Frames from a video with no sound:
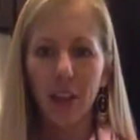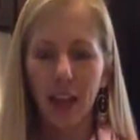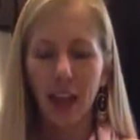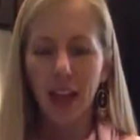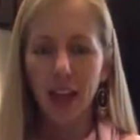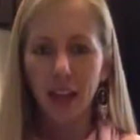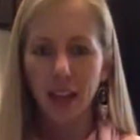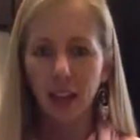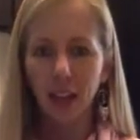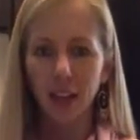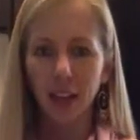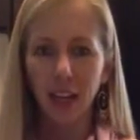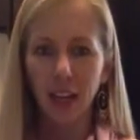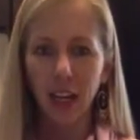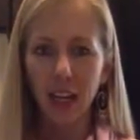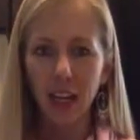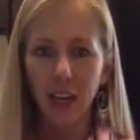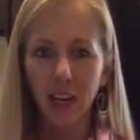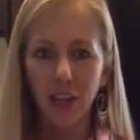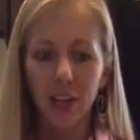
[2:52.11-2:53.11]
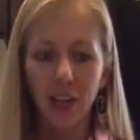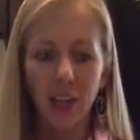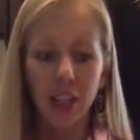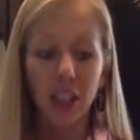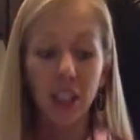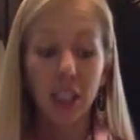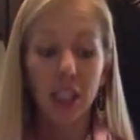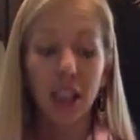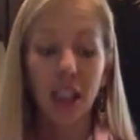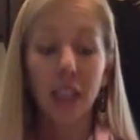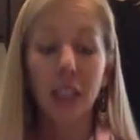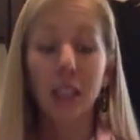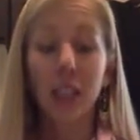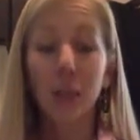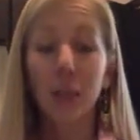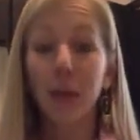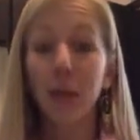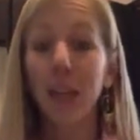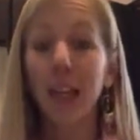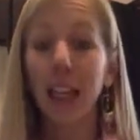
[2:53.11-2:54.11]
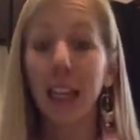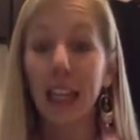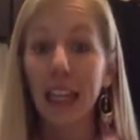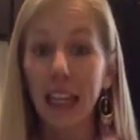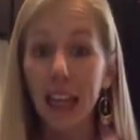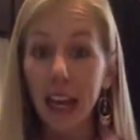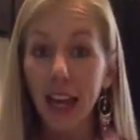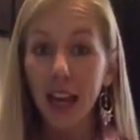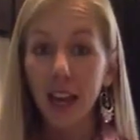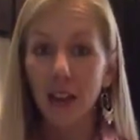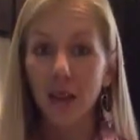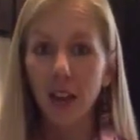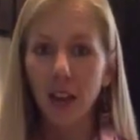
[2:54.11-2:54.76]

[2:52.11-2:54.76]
then layer the veggies on, spray it again